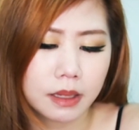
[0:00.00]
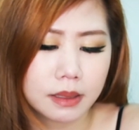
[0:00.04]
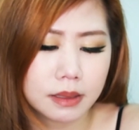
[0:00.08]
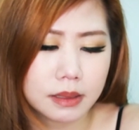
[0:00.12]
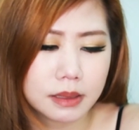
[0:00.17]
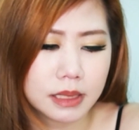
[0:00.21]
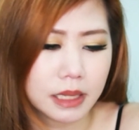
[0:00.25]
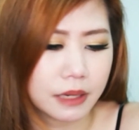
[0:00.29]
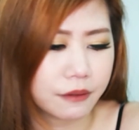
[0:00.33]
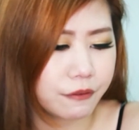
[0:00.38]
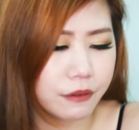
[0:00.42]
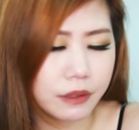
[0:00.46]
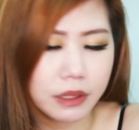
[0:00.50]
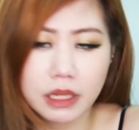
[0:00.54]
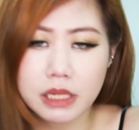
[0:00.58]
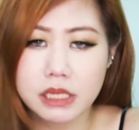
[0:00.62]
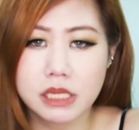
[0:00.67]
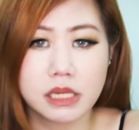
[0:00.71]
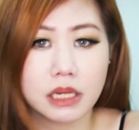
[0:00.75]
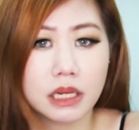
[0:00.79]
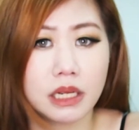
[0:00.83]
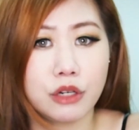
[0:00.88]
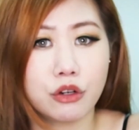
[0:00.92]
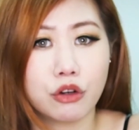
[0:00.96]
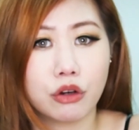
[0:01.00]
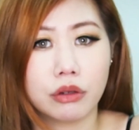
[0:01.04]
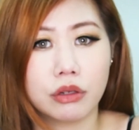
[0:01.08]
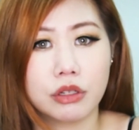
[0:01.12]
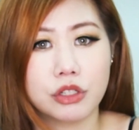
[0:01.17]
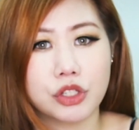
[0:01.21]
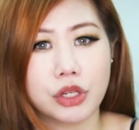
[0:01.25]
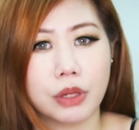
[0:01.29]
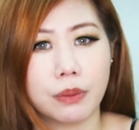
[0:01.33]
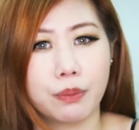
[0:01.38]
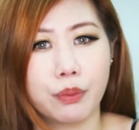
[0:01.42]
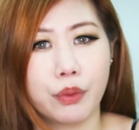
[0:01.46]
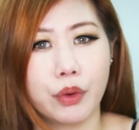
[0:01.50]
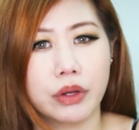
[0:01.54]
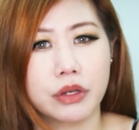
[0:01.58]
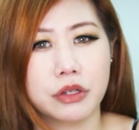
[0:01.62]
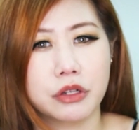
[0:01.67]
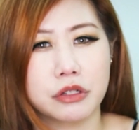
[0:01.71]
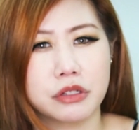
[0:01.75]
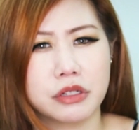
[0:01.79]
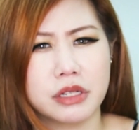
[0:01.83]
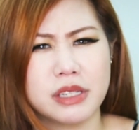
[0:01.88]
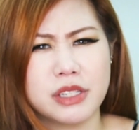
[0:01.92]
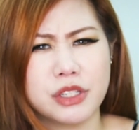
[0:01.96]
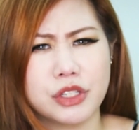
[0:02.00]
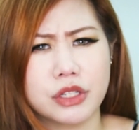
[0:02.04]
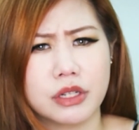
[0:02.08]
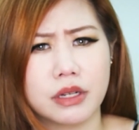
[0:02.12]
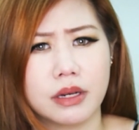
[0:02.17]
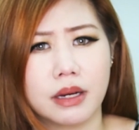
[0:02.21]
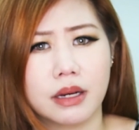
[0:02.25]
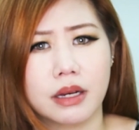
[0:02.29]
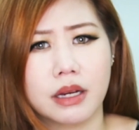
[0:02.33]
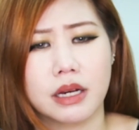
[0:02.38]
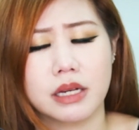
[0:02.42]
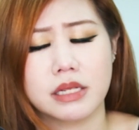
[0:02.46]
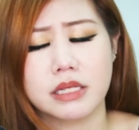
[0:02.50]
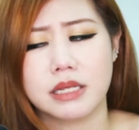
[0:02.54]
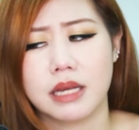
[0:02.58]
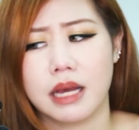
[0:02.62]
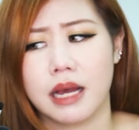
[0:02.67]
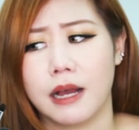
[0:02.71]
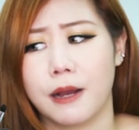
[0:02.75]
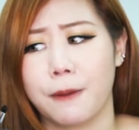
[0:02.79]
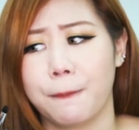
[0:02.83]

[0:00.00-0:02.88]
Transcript: definitely not the shampoo and conditioner, because